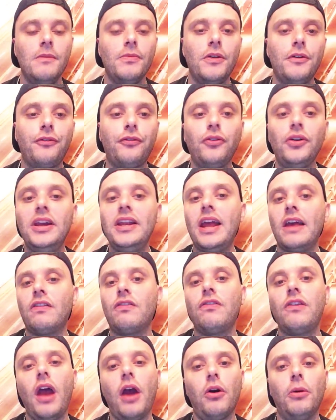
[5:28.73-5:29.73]
Fried has
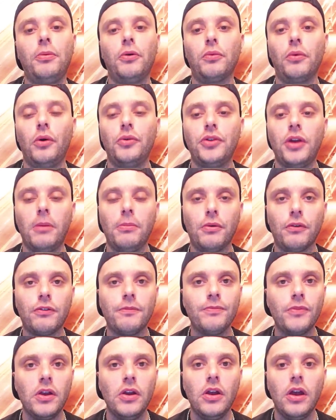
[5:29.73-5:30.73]
terrible road numbers
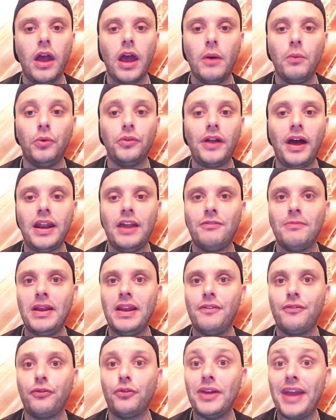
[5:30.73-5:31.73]
and will not have many
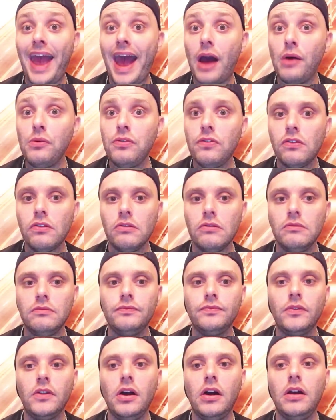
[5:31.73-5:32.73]
free outs
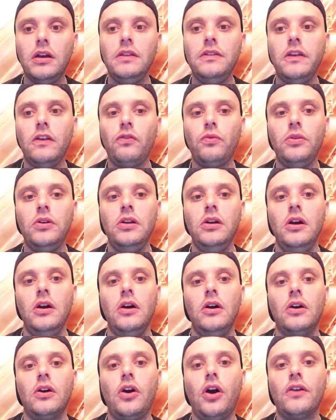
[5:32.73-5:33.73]
uh, in this one.
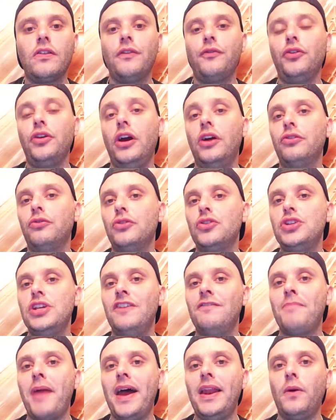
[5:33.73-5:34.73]
Cards have really
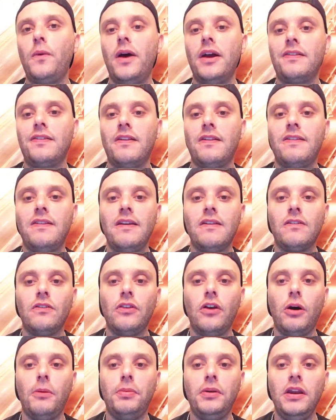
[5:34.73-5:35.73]
underachieved batting wise this season,
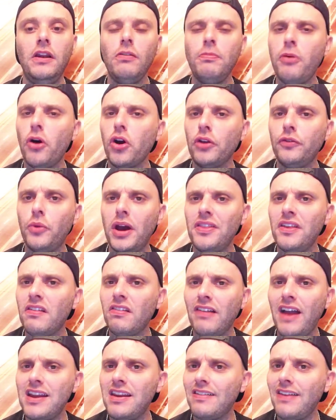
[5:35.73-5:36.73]
though, but it is part of why this
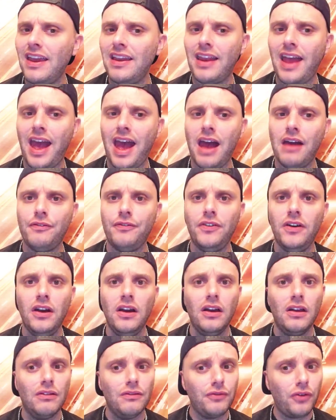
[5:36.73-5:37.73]
line is 8.5
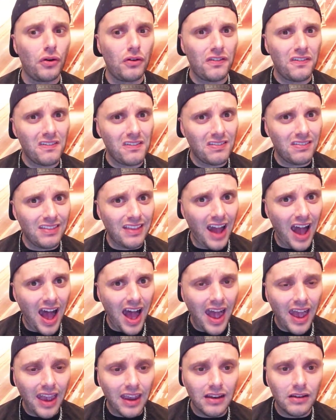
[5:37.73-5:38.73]
versus
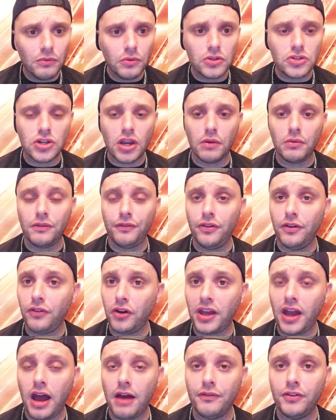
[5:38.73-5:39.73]
9, which I would feel
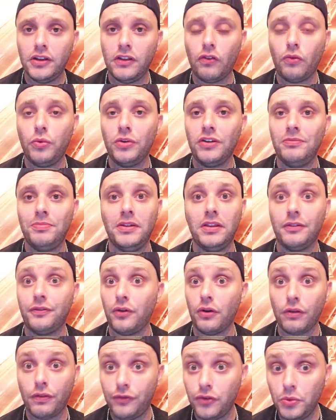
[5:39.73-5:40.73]
very confident this would have been the
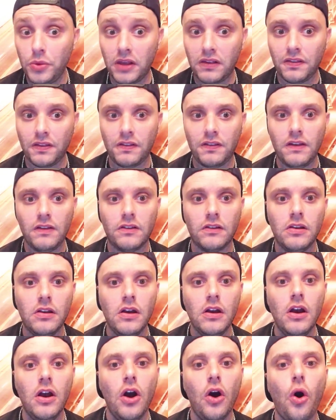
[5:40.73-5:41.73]
first few weeks of the season.
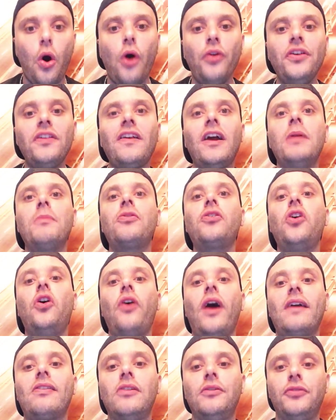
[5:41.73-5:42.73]
All these items
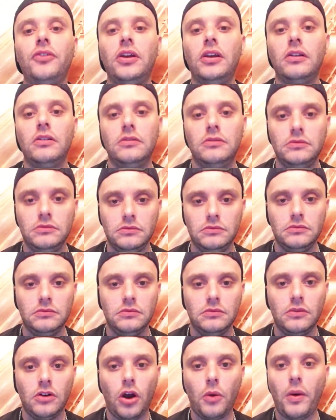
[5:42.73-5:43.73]
collectively
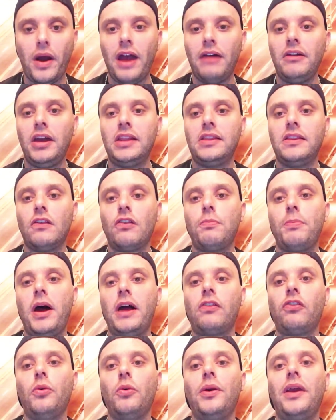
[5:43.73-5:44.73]
are why I like this
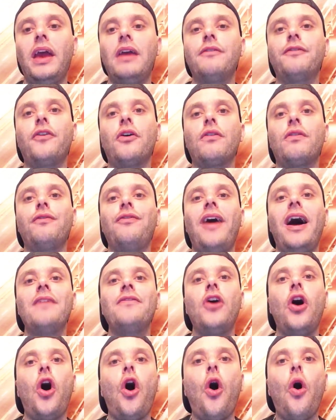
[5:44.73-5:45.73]
spot. So, again, first five
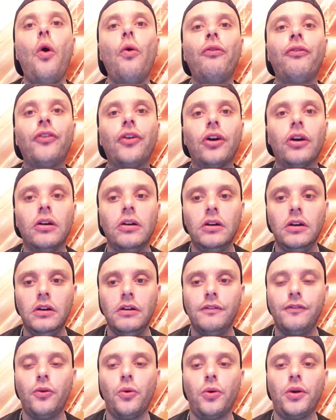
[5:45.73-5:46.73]
over
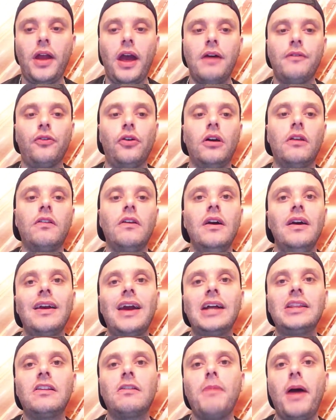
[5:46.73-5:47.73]
four and a half runs.
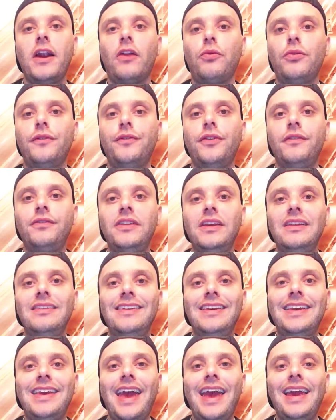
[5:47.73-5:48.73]
Got this minus 115
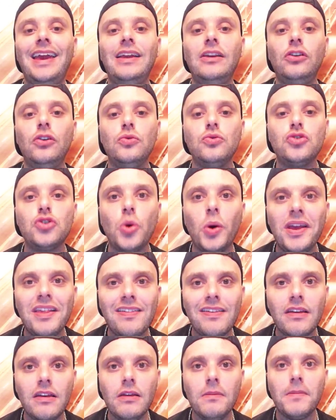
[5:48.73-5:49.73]
DK in New
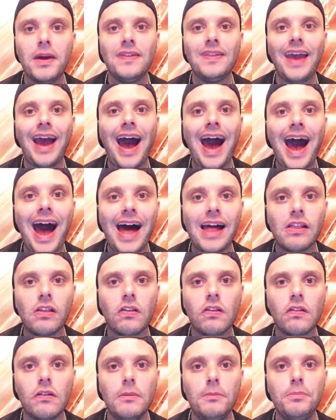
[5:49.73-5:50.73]
Jersey. May the
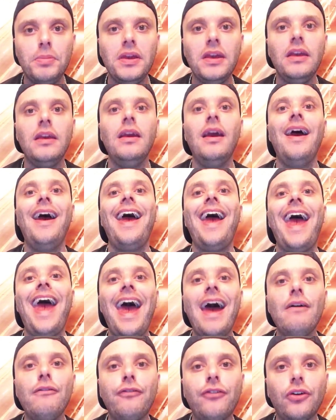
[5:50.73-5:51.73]
odds be
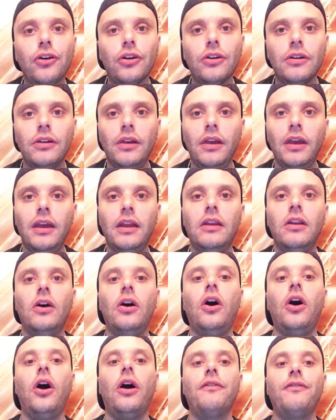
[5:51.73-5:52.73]
ever in
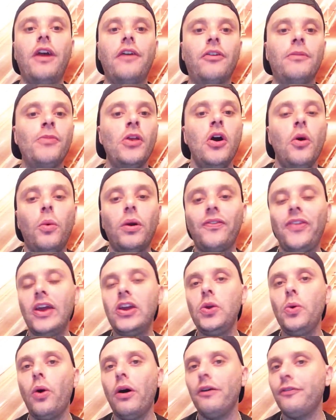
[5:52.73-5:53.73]
our favor. I want to
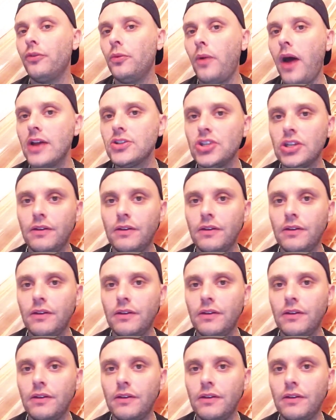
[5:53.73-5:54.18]
thank you all for watching.